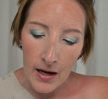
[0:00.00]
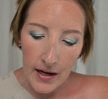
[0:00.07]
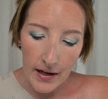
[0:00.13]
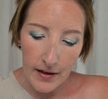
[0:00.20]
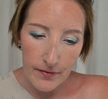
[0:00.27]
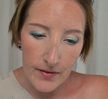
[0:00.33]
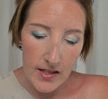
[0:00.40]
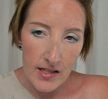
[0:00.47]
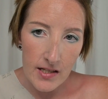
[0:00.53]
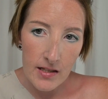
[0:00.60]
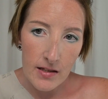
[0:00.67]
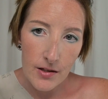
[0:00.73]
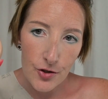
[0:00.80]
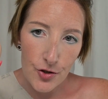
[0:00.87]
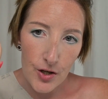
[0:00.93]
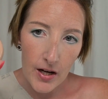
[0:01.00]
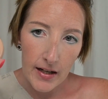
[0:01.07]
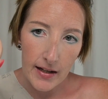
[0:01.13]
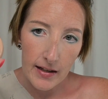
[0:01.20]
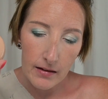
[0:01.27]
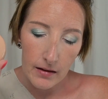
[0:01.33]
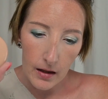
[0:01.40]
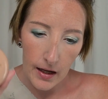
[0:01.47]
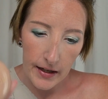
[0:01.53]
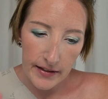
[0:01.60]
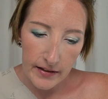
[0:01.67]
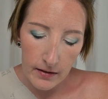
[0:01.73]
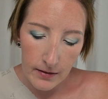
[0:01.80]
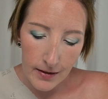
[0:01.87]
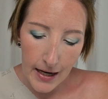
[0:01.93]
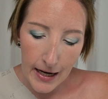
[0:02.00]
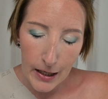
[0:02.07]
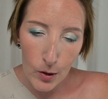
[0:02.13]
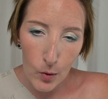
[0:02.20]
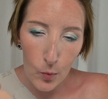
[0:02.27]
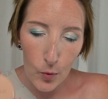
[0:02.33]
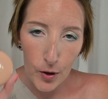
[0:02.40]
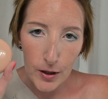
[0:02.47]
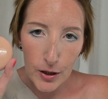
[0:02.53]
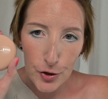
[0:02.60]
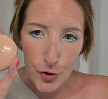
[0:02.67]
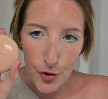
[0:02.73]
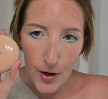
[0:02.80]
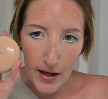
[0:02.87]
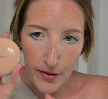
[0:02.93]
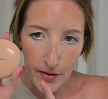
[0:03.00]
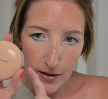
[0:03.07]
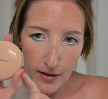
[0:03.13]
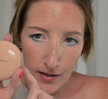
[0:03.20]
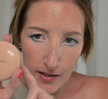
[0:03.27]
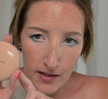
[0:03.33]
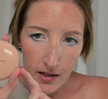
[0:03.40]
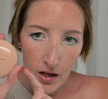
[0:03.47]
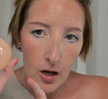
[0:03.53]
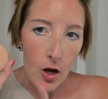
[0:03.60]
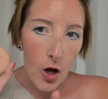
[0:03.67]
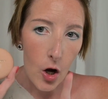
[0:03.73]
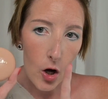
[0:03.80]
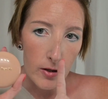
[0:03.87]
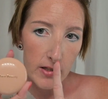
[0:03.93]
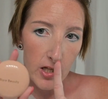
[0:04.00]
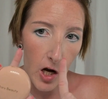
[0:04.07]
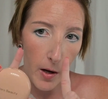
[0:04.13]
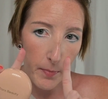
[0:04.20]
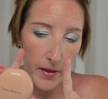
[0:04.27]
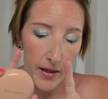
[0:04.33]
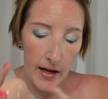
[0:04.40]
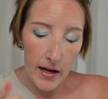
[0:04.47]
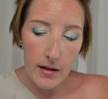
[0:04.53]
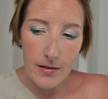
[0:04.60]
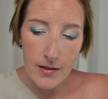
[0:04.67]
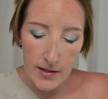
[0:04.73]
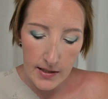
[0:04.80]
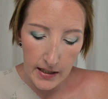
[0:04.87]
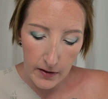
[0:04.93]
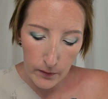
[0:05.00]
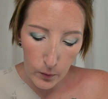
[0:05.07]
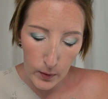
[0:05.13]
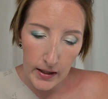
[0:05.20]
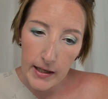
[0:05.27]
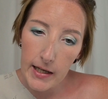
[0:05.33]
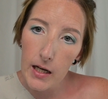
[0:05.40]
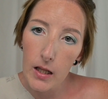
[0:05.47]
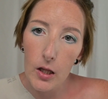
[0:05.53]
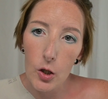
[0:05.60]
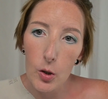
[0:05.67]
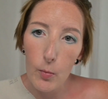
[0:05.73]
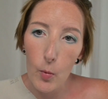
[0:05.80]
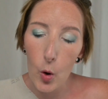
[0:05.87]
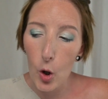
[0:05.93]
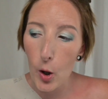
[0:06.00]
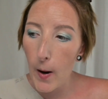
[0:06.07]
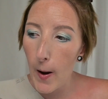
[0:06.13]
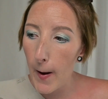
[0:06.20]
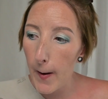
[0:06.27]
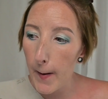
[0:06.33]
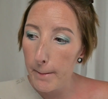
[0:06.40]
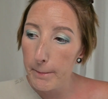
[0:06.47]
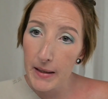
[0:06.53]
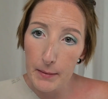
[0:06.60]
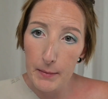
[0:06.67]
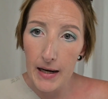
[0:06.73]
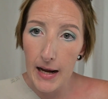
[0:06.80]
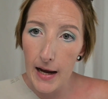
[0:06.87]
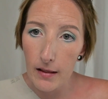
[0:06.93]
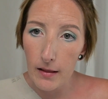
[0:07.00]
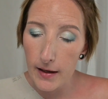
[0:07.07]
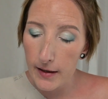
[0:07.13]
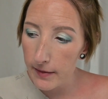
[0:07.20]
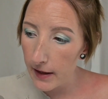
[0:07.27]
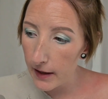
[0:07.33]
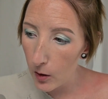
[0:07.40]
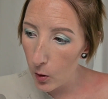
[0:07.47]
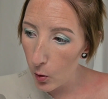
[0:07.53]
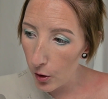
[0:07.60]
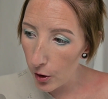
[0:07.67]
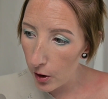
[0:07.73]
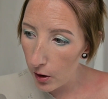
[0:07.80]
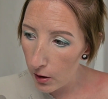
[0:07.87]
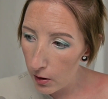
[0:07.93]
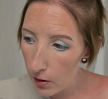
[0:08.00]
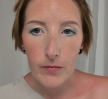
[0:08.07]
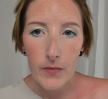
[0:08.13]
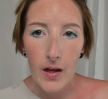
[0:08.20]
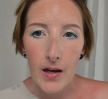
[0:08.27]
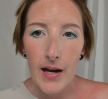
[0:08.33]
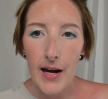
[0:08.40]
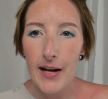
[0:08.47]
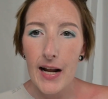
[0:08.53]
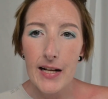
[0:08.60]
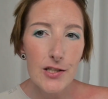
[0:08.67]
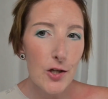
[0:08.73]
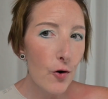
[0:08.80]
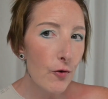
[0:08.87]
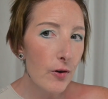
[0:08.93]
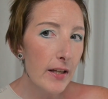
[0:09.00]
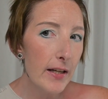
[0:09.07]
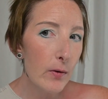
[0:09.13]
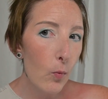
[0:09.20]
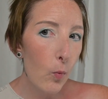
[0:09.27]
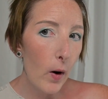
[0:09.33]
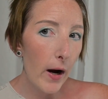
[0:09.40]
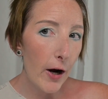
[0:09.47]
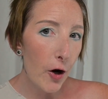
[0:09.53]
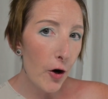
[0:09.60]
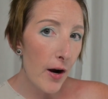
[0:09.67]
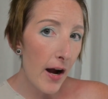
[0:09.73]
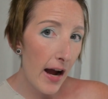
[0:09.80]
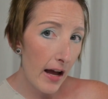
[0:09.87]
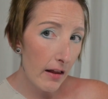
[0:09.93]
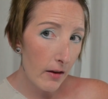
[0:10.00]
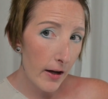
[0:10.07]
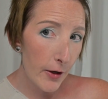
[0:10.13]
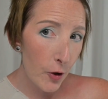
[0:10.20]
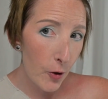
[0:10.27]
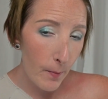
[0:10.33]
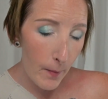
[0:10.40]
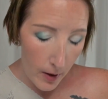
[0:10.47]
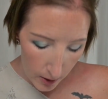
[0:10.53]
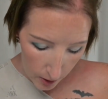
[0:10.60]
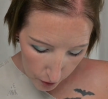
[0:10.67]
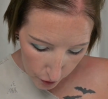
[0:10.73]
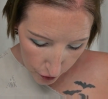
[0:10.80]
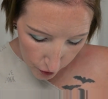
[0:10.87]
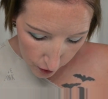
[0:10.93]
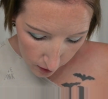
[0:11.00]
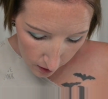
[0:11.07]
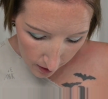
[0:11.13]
and this is in the shade Enlighten, and we're going to try this on top of that to see if we can get a little more beam and highlight in that corner. And I don't really wear highlighter much.